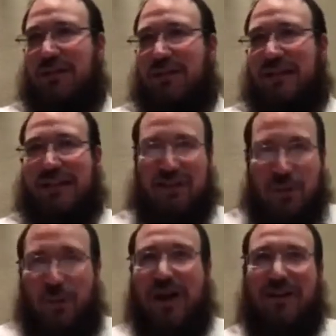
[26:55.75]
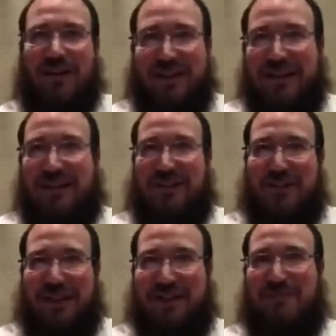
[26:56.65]
The awareness
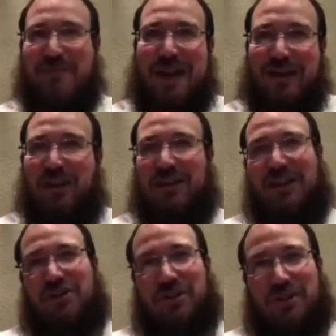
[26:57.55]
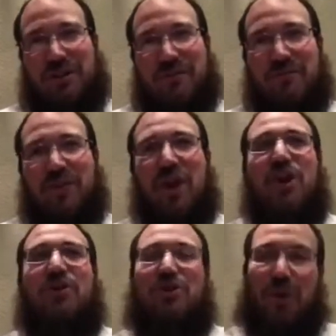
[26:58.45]
is metacognition.
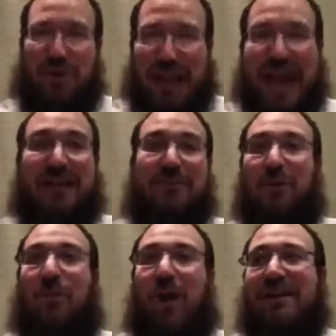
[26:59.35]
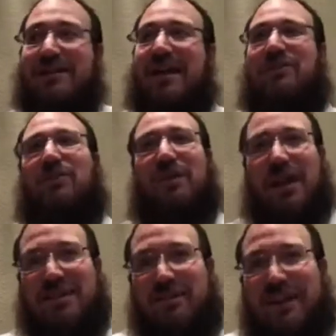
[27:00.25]
So the animal wants that too. It
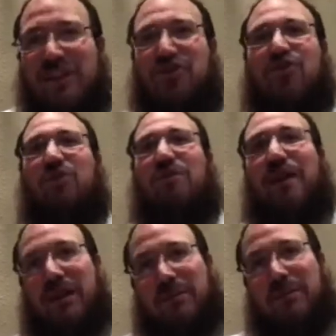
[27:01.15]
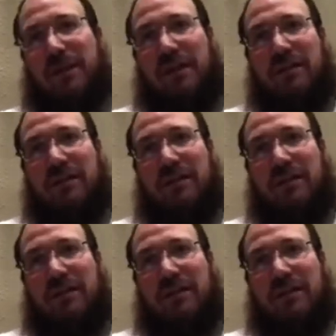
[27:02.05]
has to be consumed by a human being.